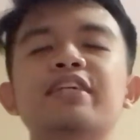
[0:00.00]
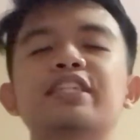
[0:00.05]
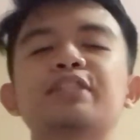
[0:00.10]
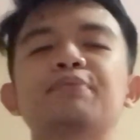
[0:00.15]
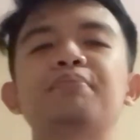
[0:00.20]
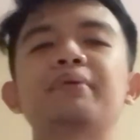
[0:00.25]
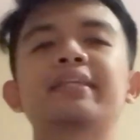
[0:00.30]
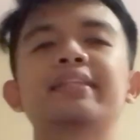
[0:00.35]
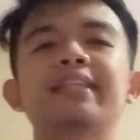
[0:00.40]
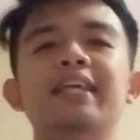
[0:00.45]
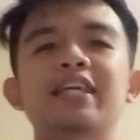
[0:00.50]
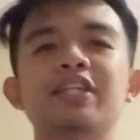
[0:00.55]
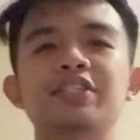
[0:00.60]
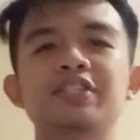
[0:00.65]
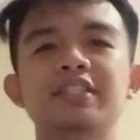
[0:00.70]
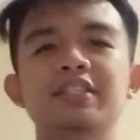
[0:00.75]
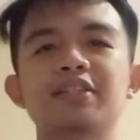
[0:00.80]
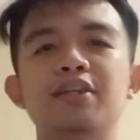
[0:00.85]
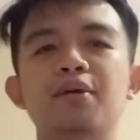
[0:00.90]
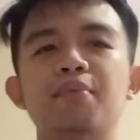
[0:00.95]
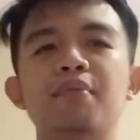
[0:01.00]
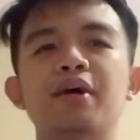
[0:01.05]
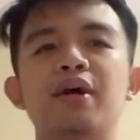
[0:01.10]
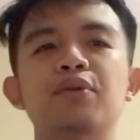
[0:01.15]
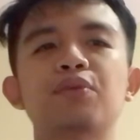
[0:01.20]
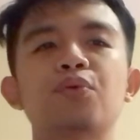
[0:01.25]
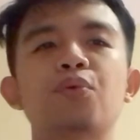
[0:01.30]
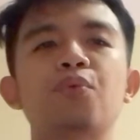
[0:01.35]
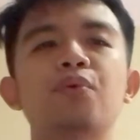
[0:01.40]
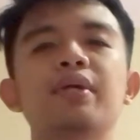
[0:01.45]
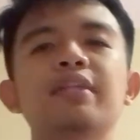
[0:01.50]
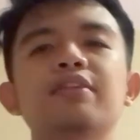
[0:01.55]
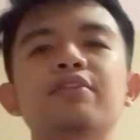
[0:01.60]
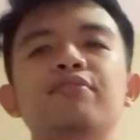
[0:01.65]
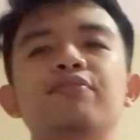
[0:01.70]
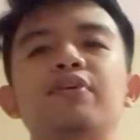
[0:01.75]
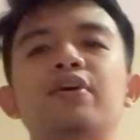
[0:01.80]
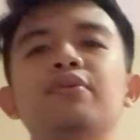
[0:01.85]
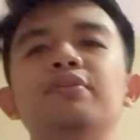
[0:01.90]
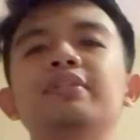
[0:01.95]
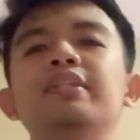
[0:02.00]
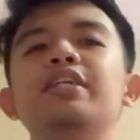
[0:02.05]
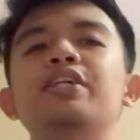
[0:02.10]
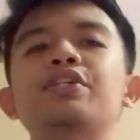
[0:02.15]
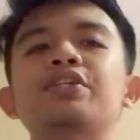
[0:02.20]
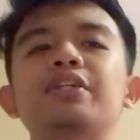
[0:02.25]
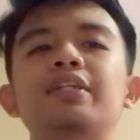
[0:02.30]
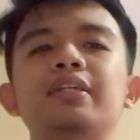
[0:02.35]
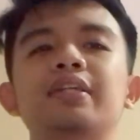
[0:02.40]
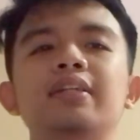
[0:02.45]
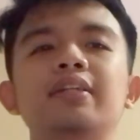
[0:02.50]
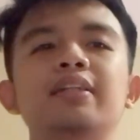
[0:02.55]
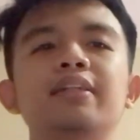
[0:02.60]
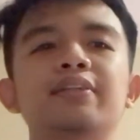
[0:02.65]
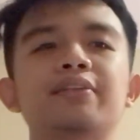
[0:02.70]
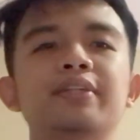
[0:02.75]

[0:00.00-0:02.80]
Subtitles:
expectation about what foundational